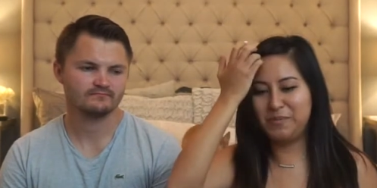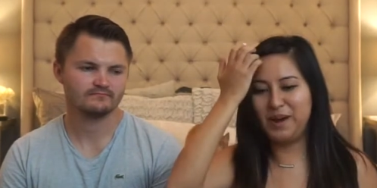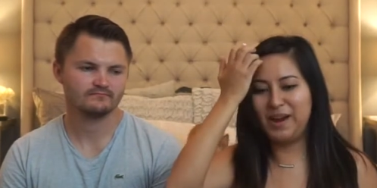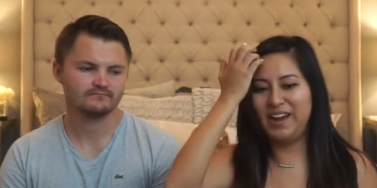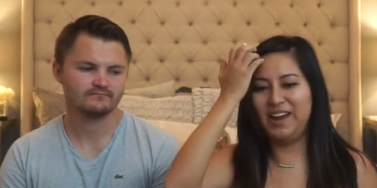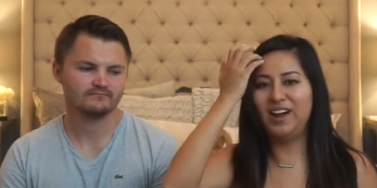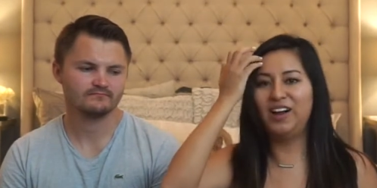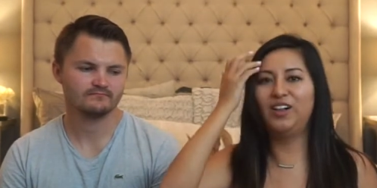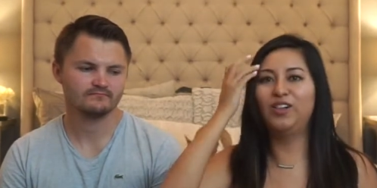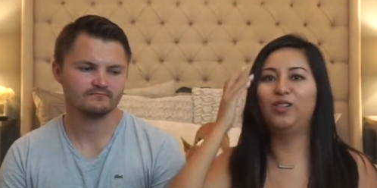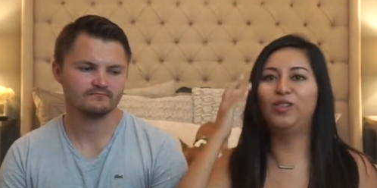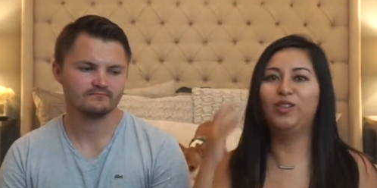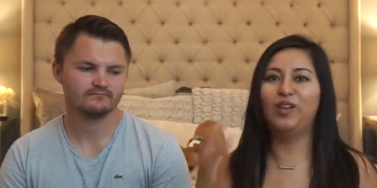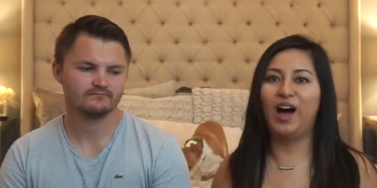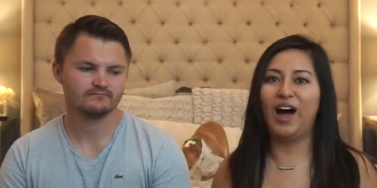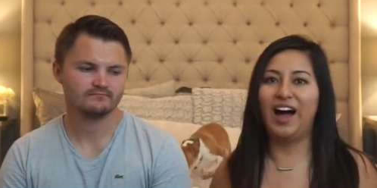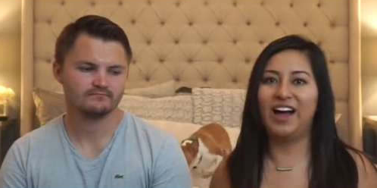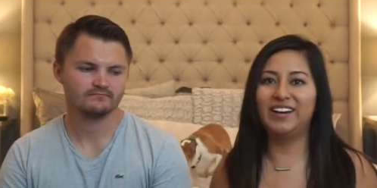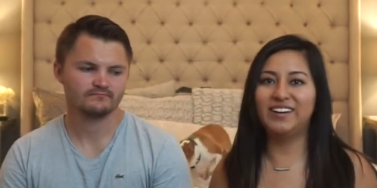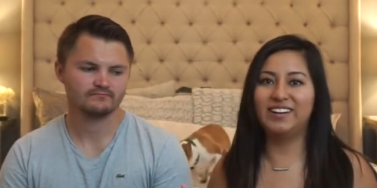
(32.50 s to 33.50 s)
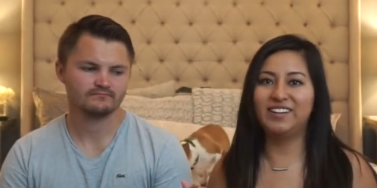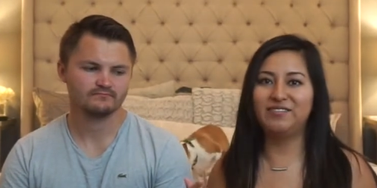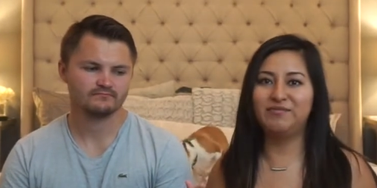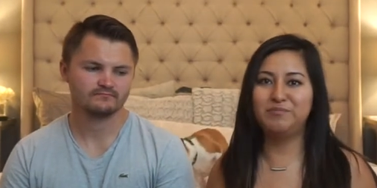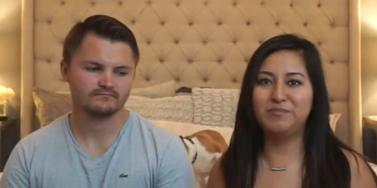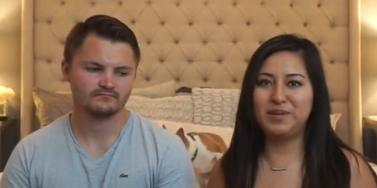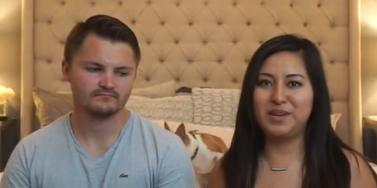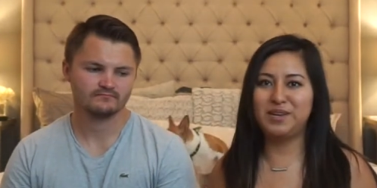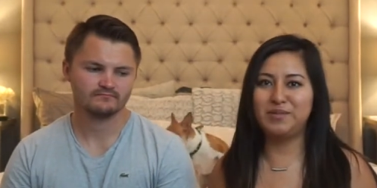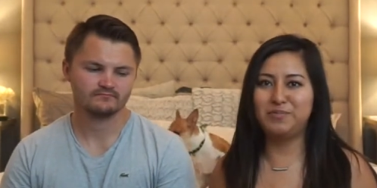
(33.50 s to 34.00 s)
Speaker 1: by a lot of
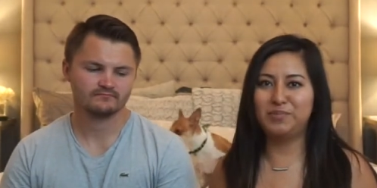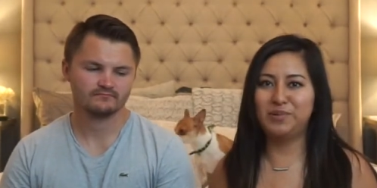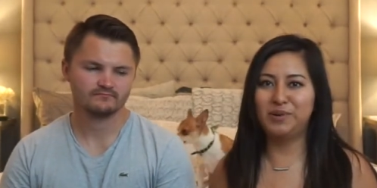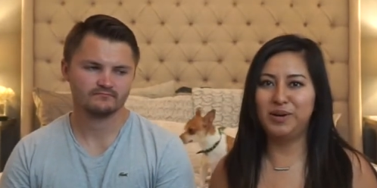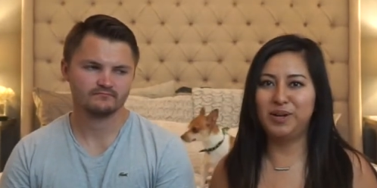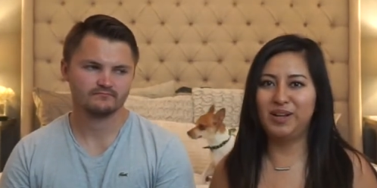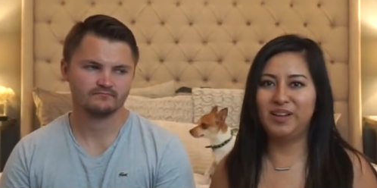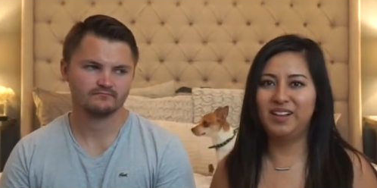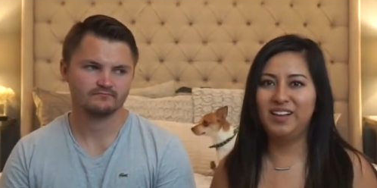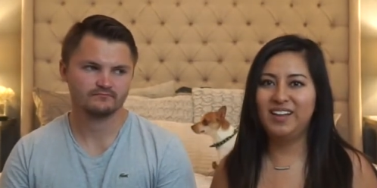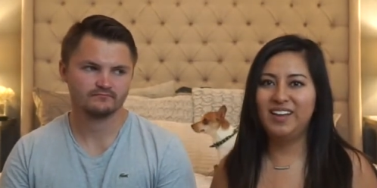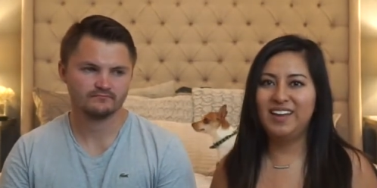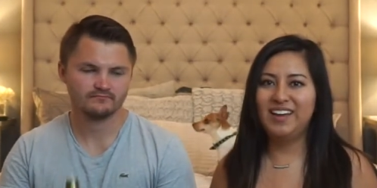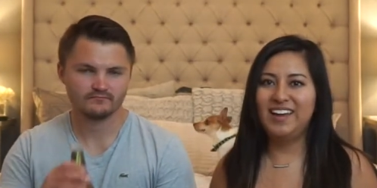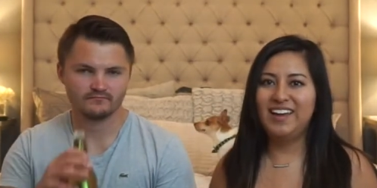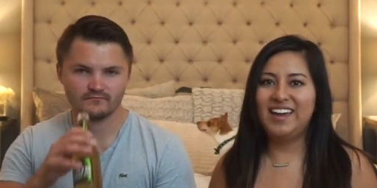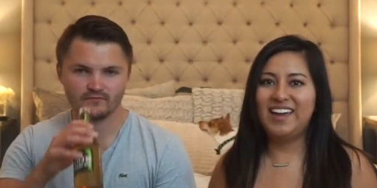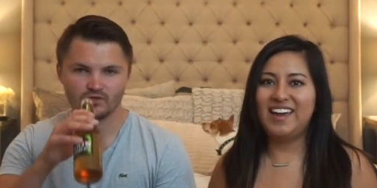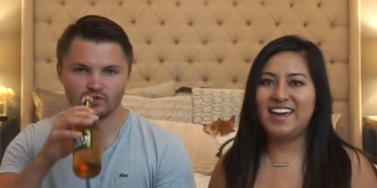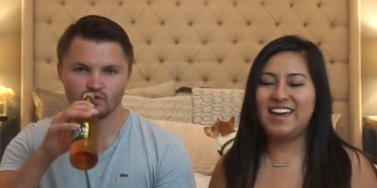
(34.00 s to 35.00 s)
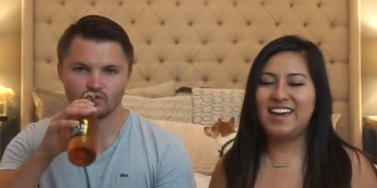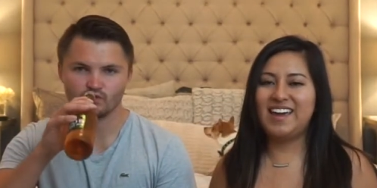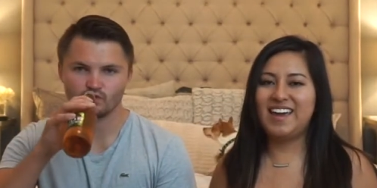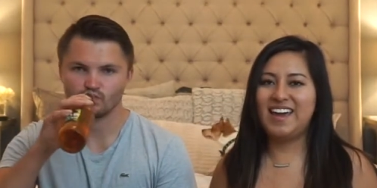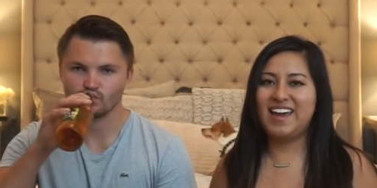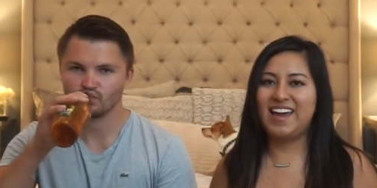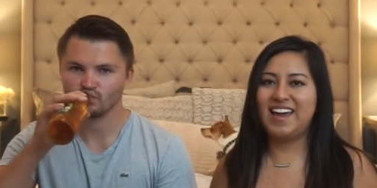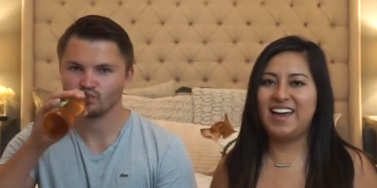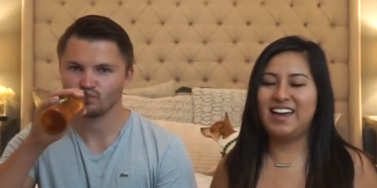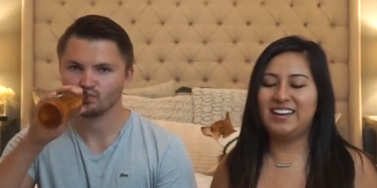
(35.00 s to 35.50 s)
people,
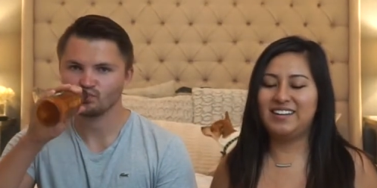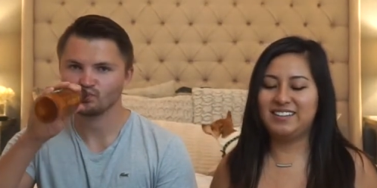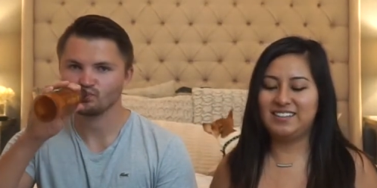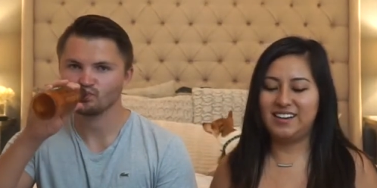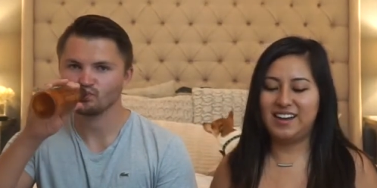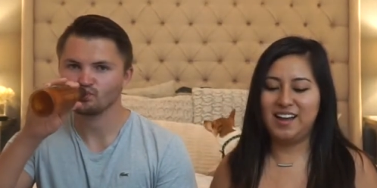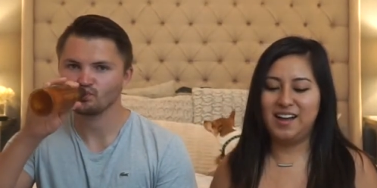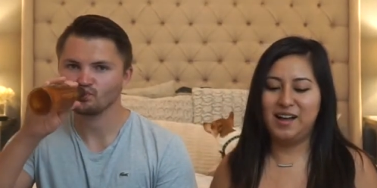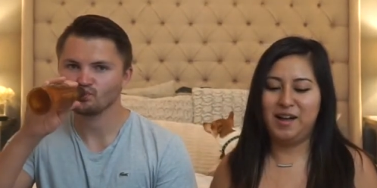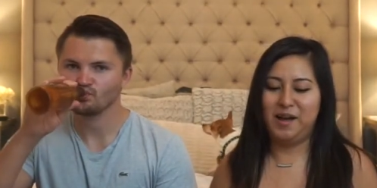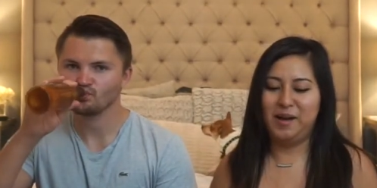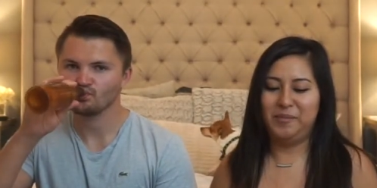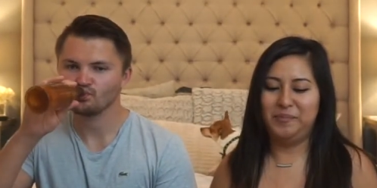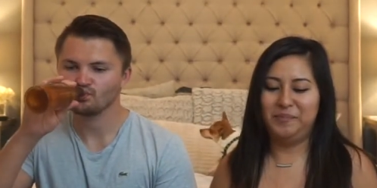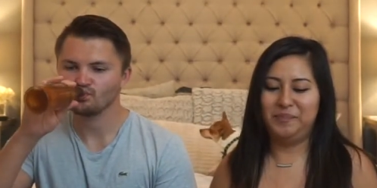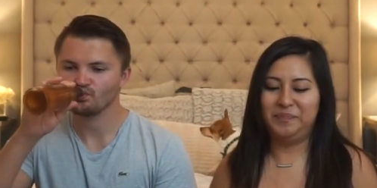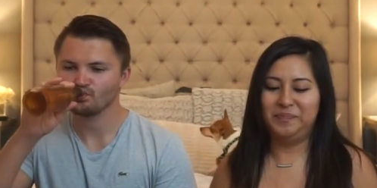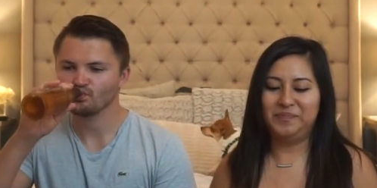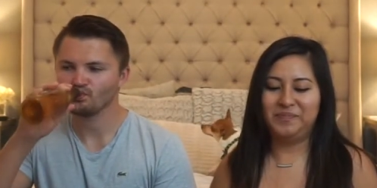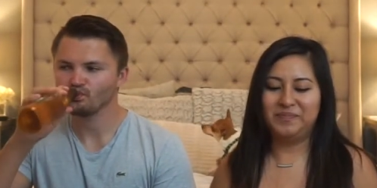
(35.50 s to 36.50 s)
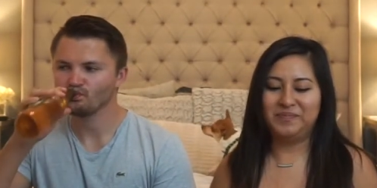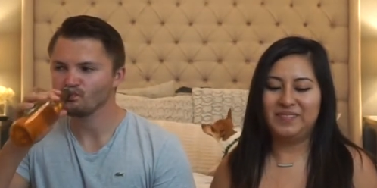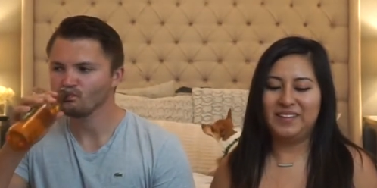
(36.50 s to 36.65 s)
and um,